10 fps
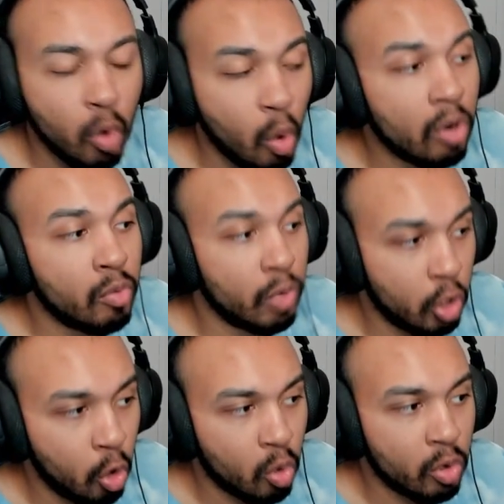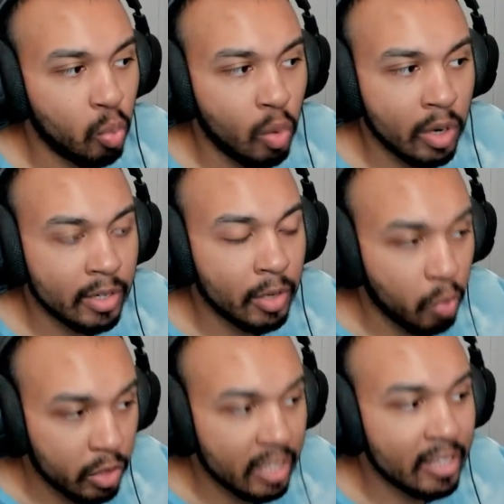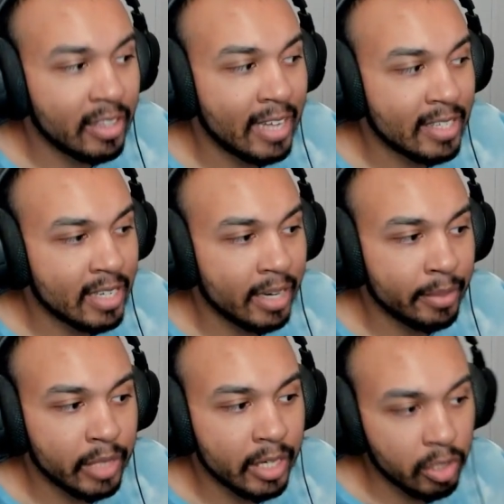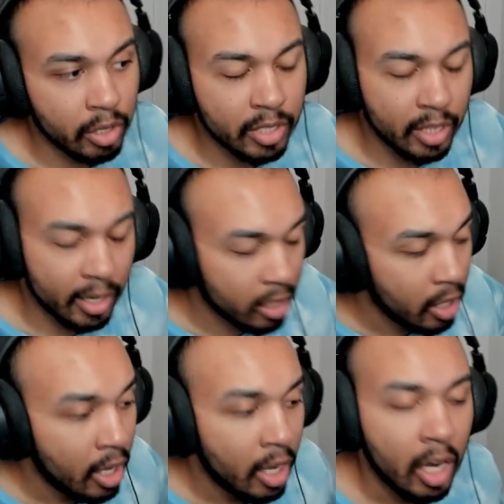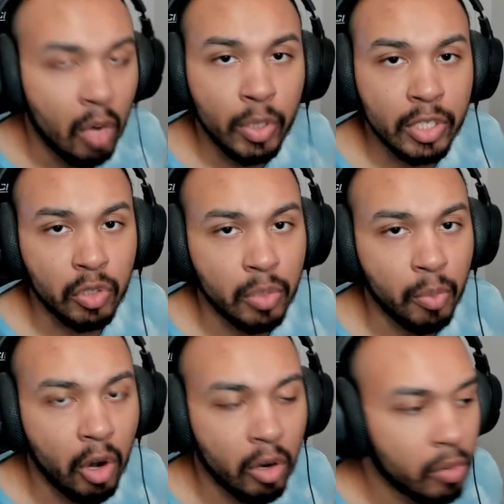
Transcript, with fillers: or record one within that same day. So I was like, I'll wait till tomorrow.